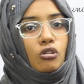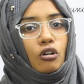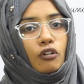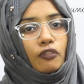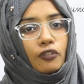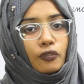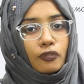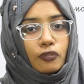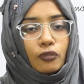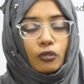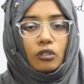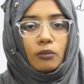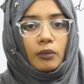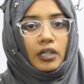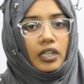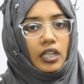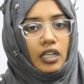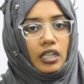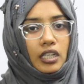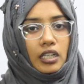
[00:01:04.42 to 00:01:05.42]
of food
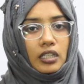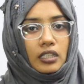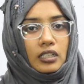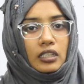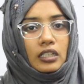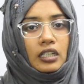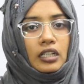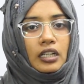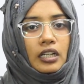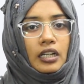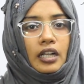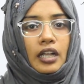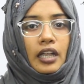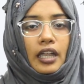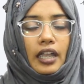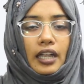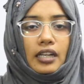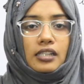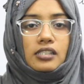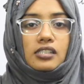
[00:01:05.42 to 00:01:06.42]
material
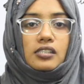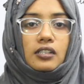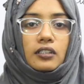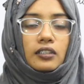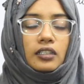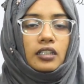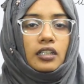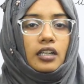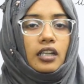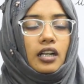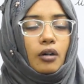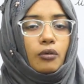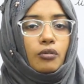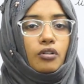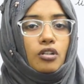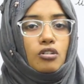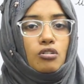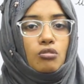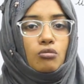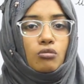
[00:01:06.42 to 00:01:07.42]
and certain ground
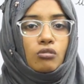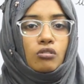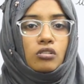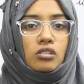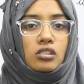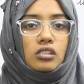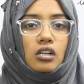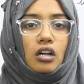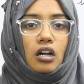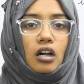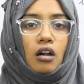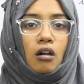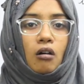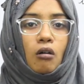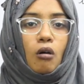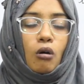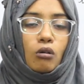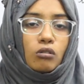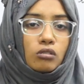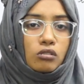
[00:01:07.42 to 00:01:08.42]
tissues
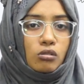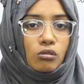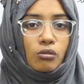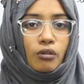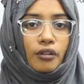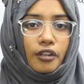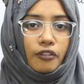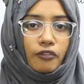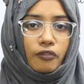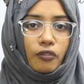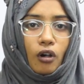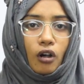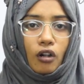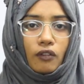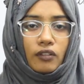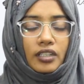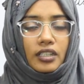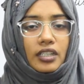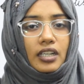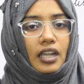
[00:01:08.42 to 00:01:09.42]
are also
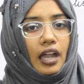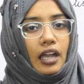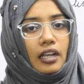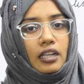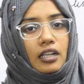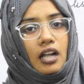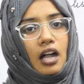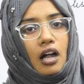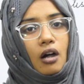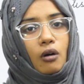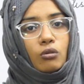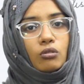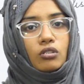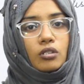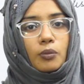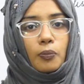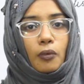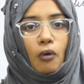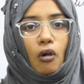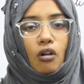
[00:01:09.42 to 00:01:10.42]
involved in carrying out
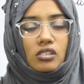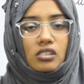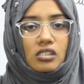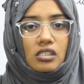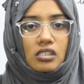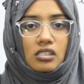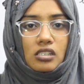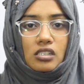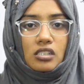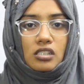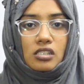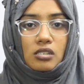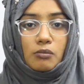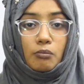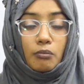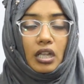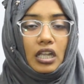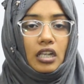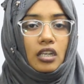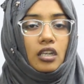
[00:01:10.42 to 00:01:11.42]
the processes, the
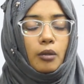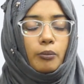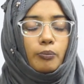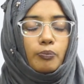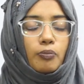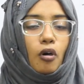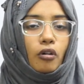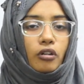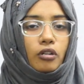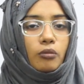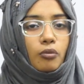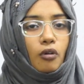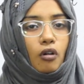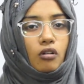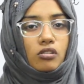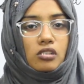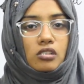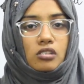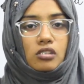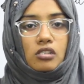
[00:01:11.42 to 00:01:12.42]
main important
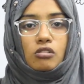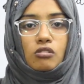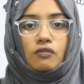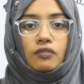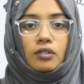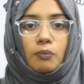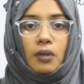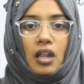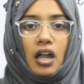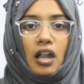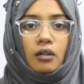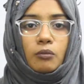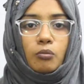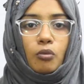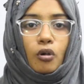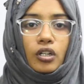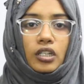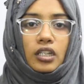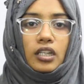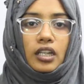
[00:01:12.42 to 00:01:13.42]
processes of the plant
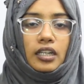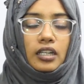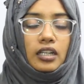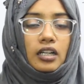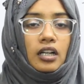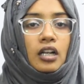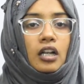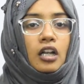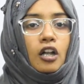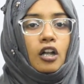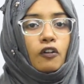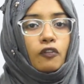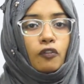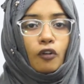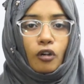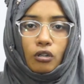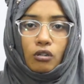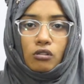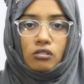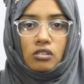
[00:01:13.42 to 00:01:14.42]
body like
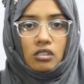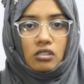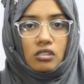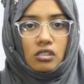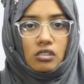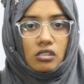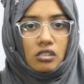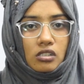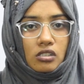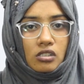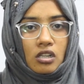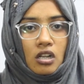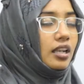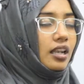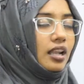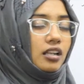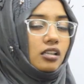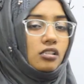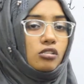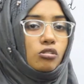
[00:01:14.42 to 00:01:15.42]
photosynthesis.
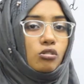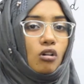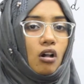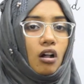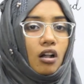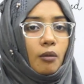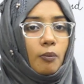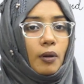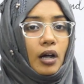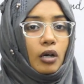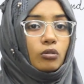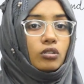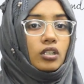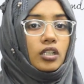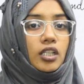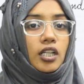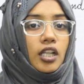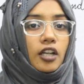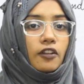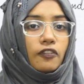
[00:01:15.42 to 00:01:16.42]
Let us talk about
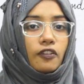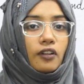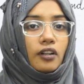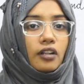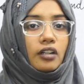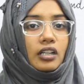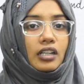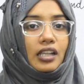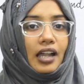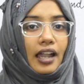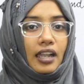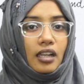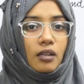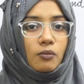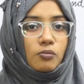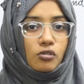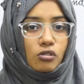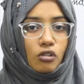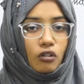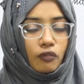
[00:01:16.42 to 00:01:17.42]
the different
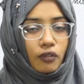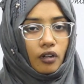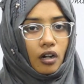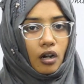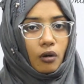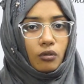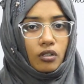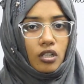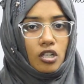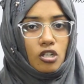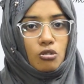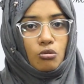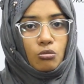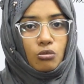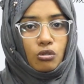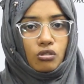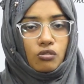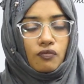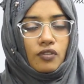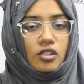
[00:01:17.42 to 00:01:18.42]
types of ground
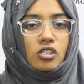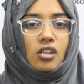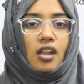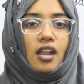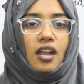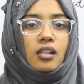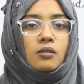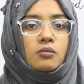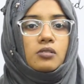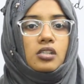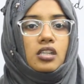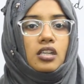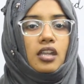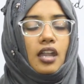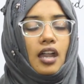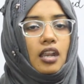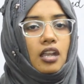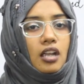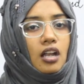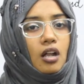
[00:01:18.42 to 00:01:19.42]
tissues which helps in
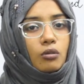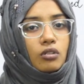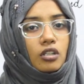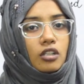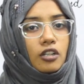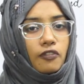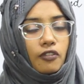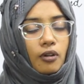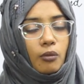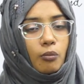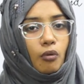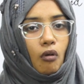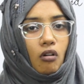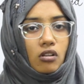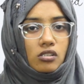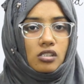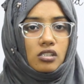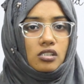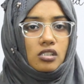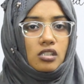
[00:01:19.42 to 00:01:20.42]
carrying out the different
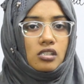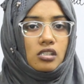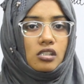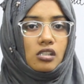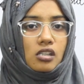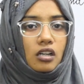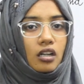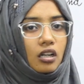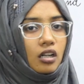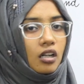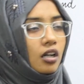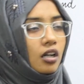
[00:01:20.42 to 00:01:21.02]
processes in the